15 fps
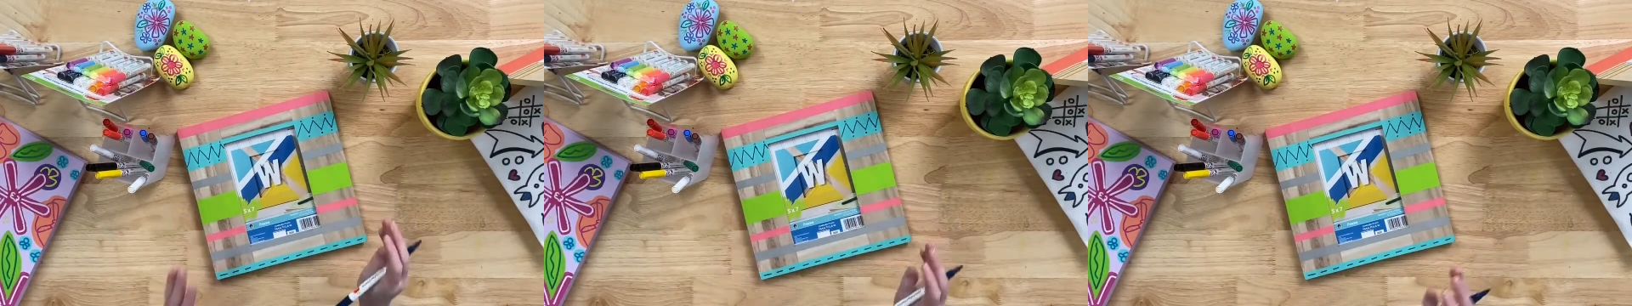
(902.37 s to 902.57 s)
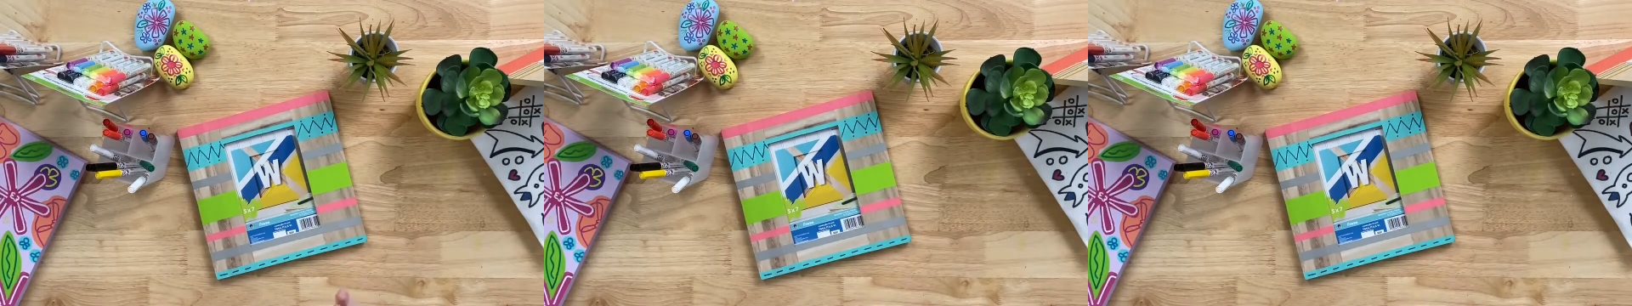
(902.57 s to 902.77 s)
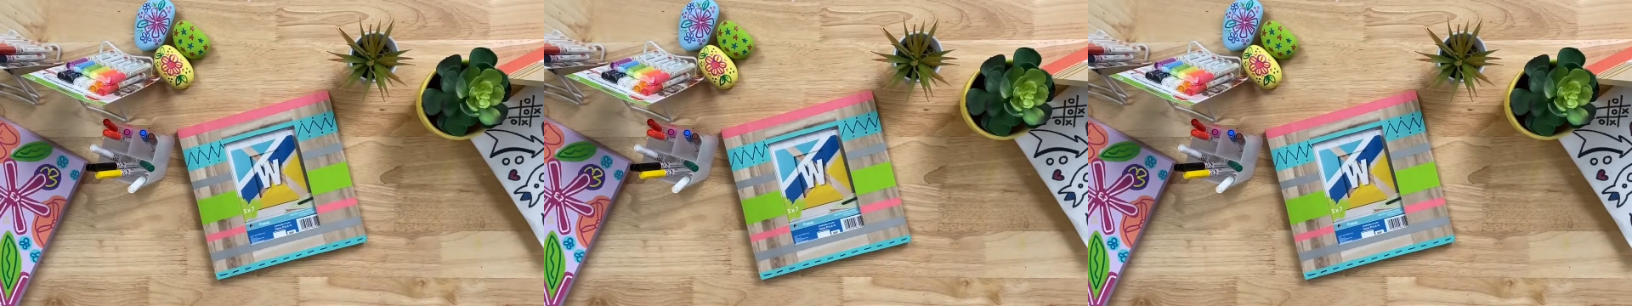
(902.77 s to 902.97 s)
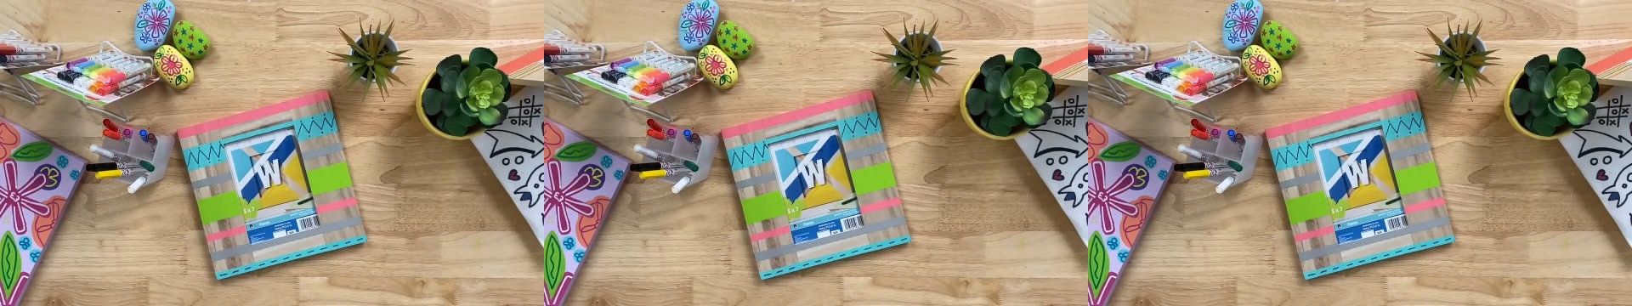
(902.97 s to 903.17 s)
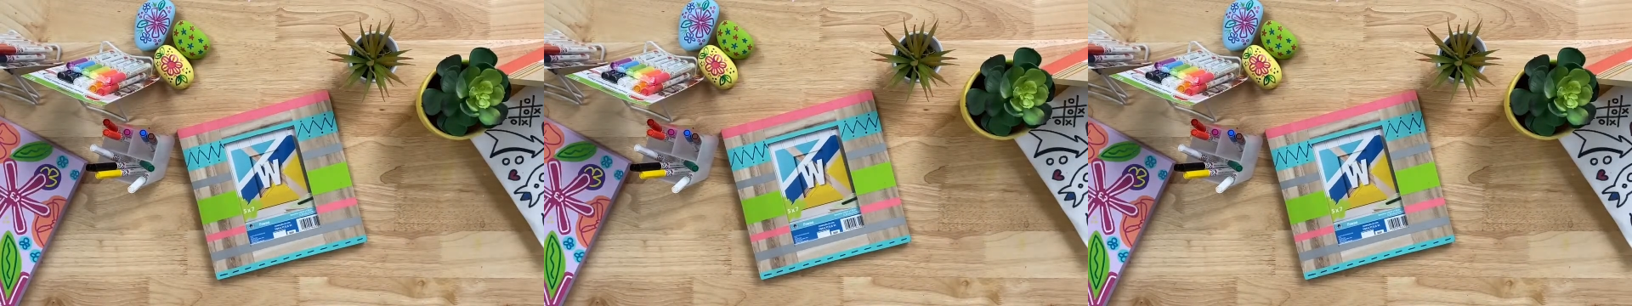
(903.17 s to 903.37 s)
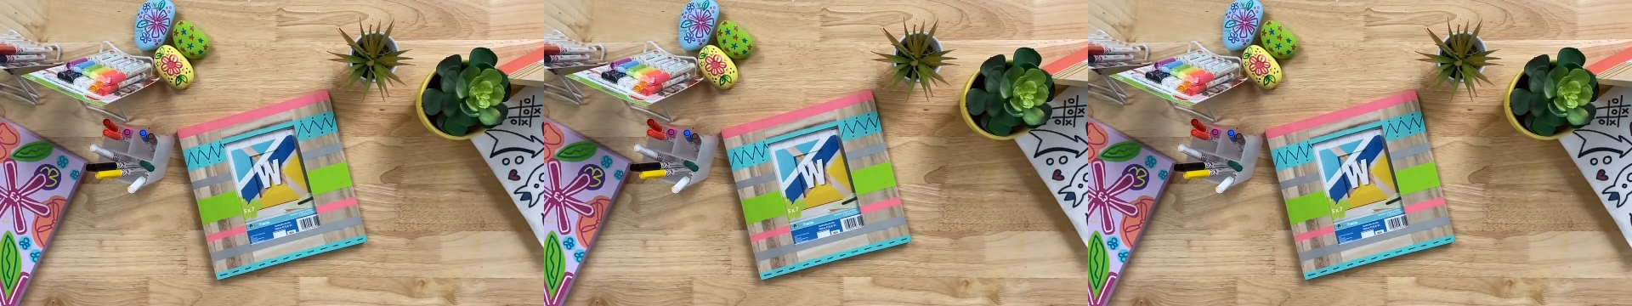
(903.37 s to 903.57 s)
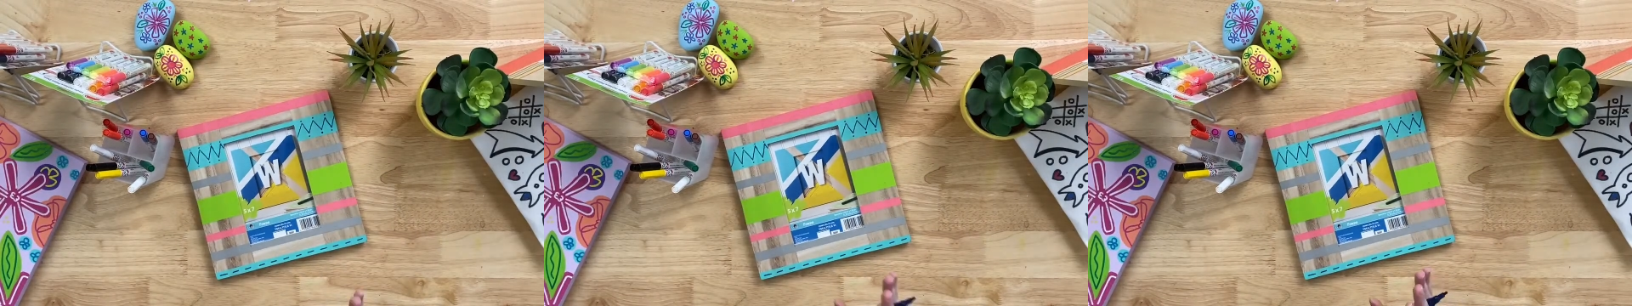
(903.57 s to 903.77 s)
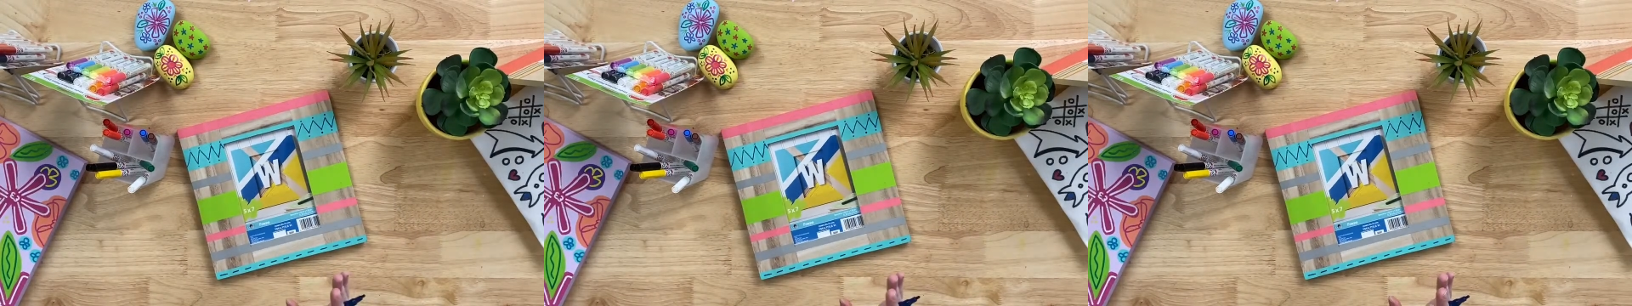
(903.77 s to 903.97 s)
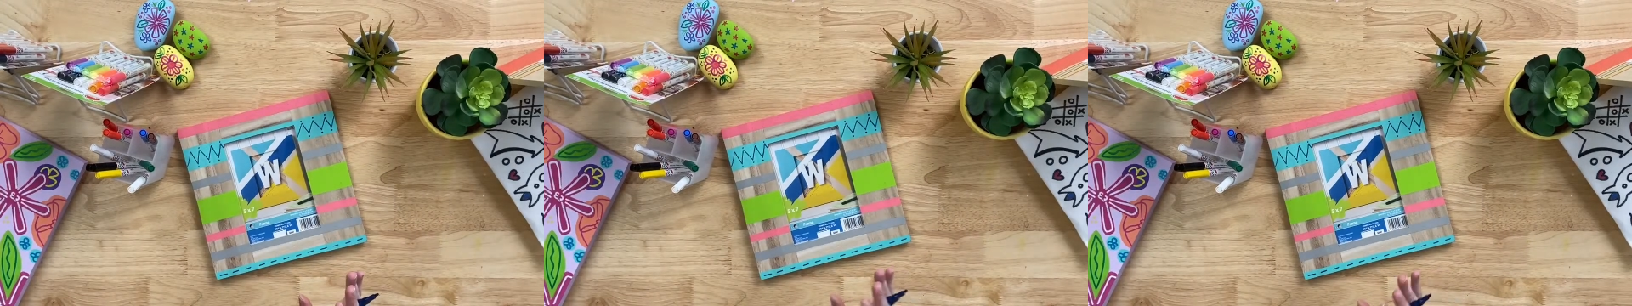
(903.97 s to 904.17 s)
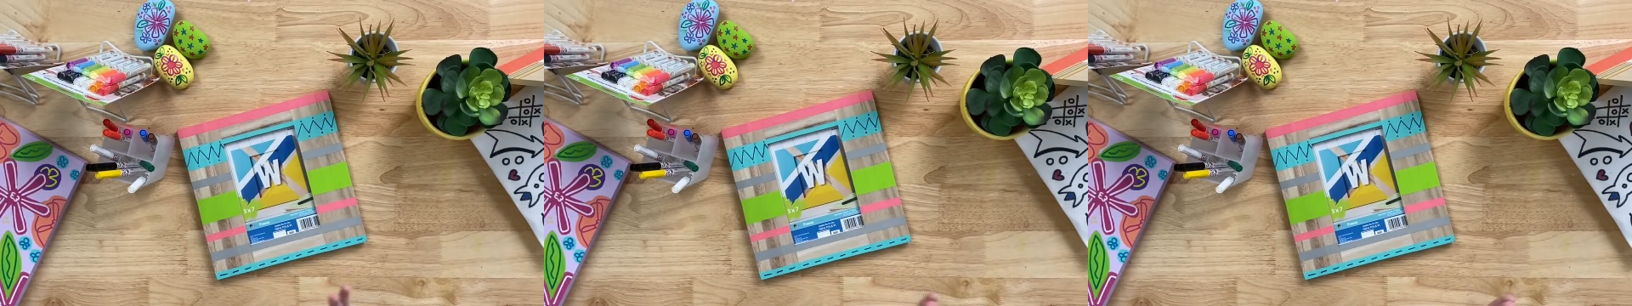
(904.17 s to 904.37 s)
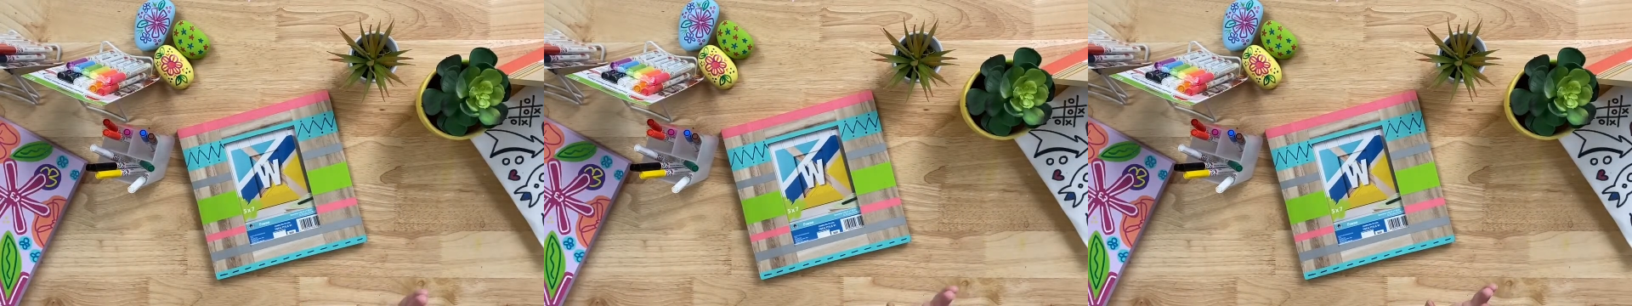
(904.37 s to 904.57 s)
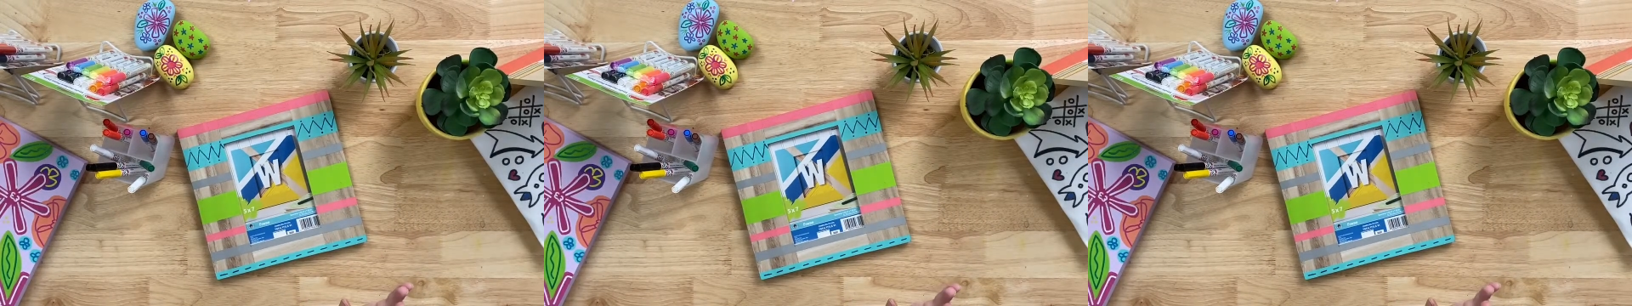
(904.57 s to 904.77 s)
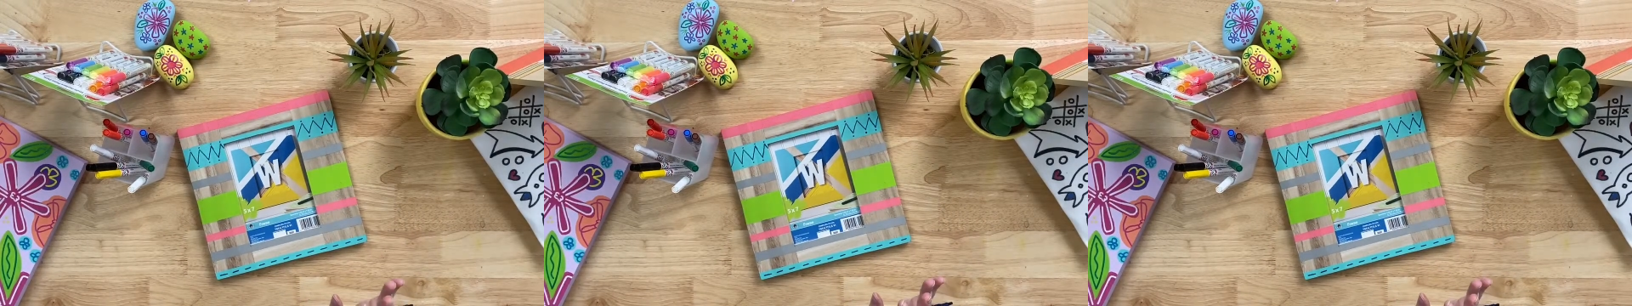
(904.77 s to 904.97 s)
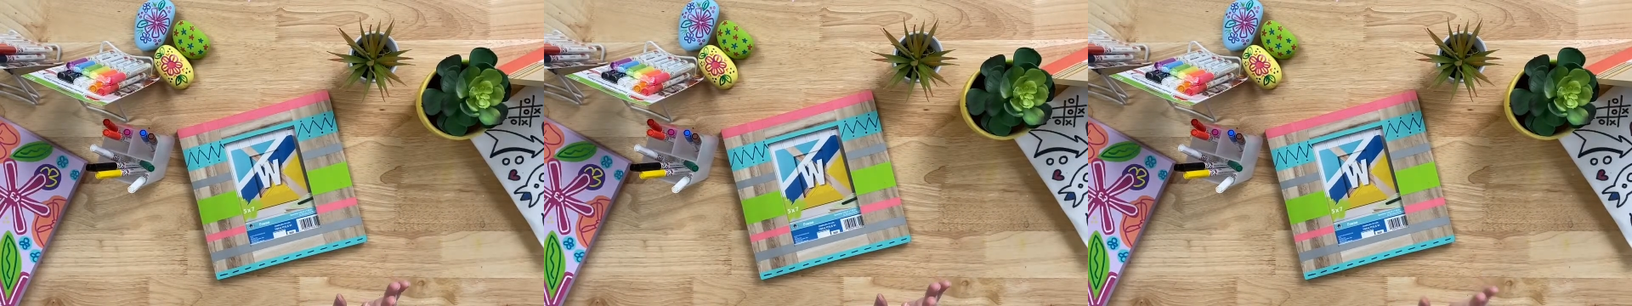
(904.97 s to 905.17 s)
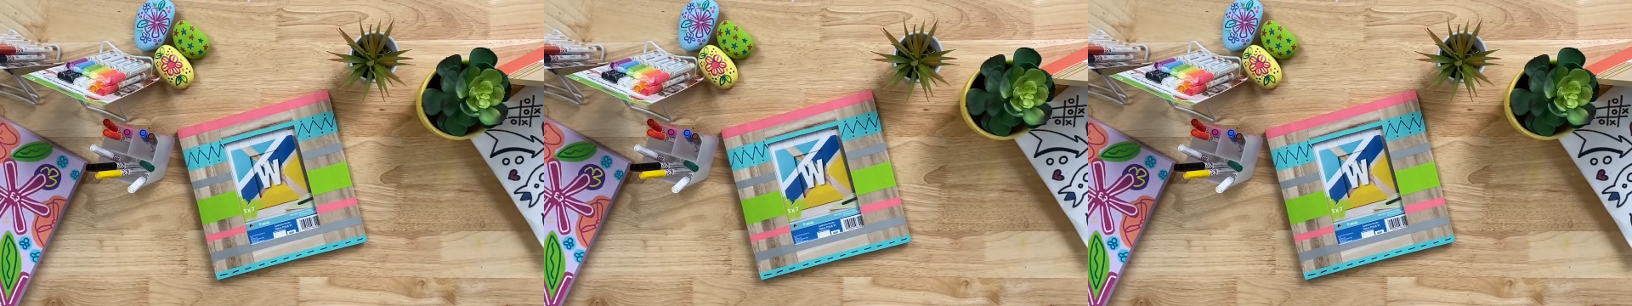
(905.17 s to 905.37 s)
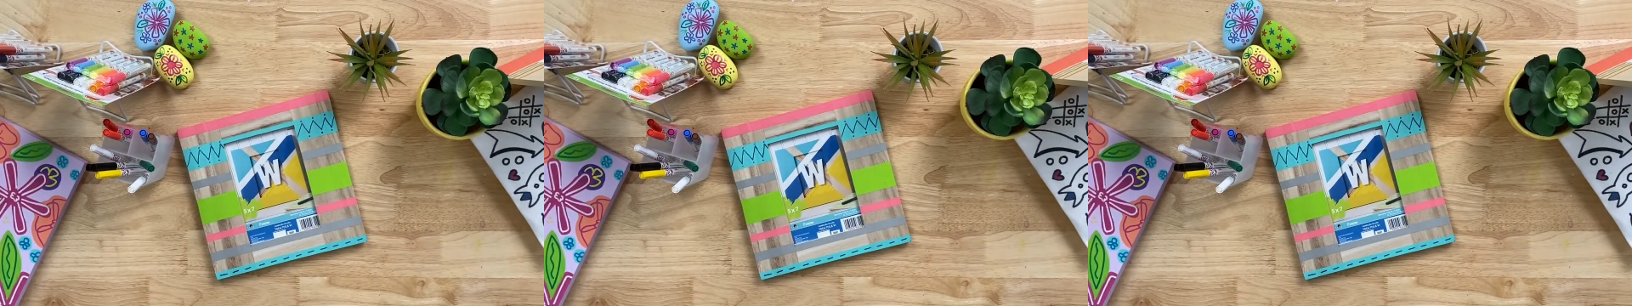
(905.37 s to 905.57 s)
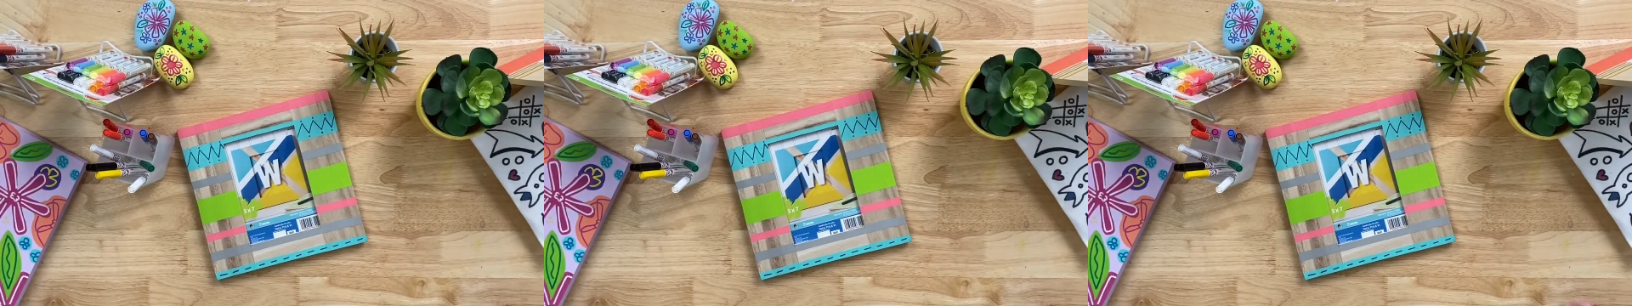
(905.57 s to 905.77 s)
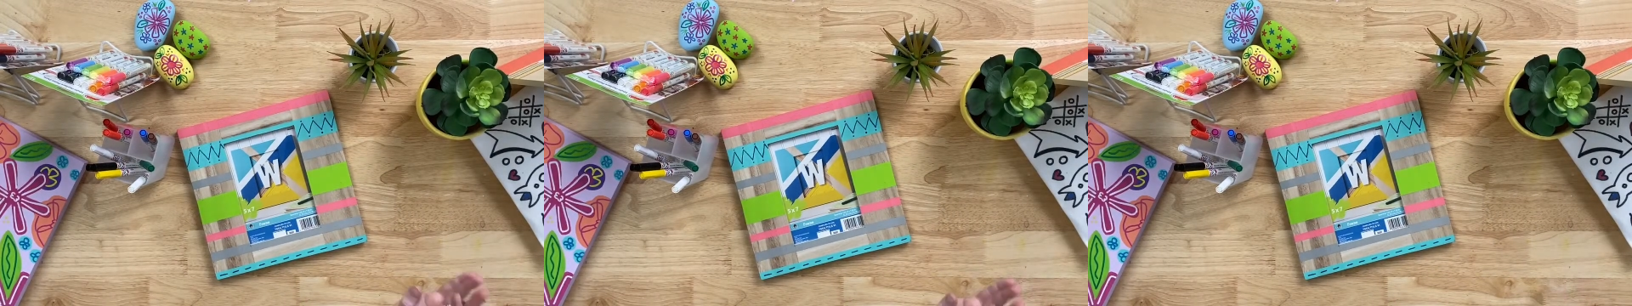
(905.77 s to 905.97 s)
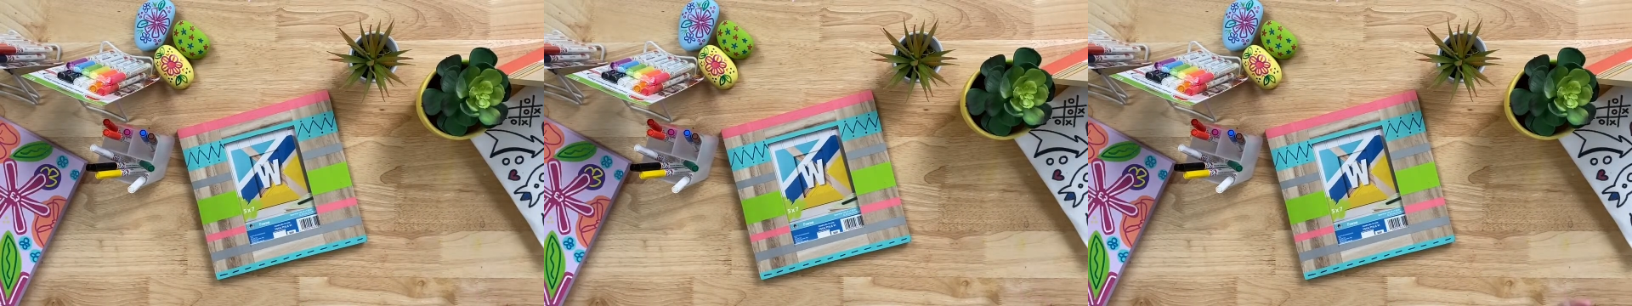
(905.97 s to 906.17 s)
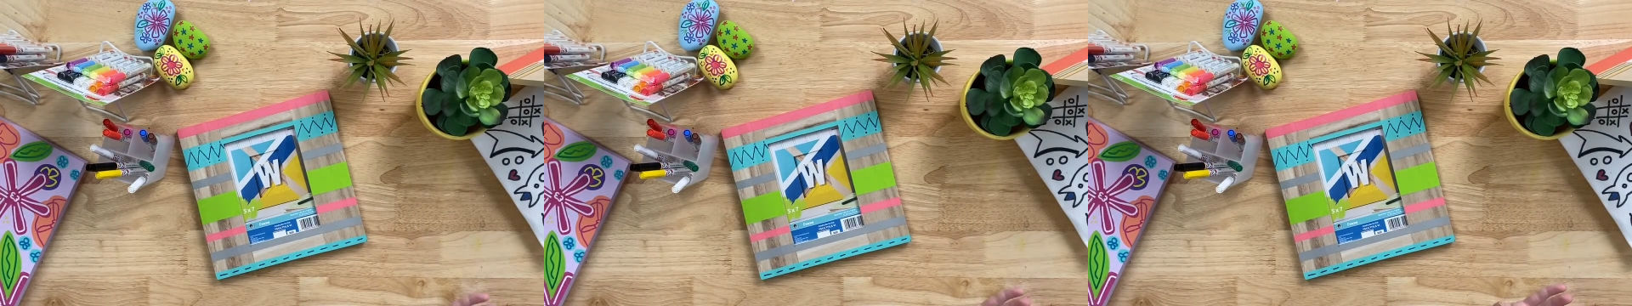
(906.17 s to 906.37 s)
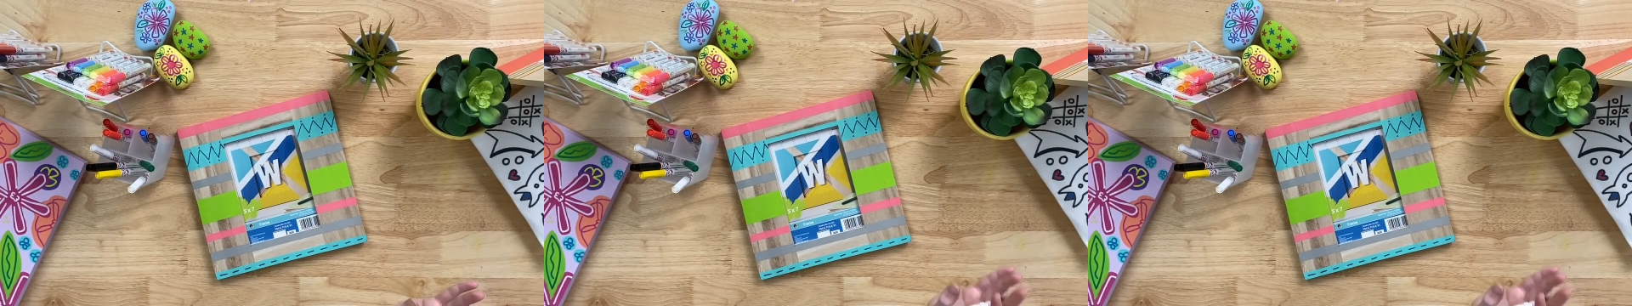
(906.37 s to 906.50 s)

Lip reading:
(no speaker visible)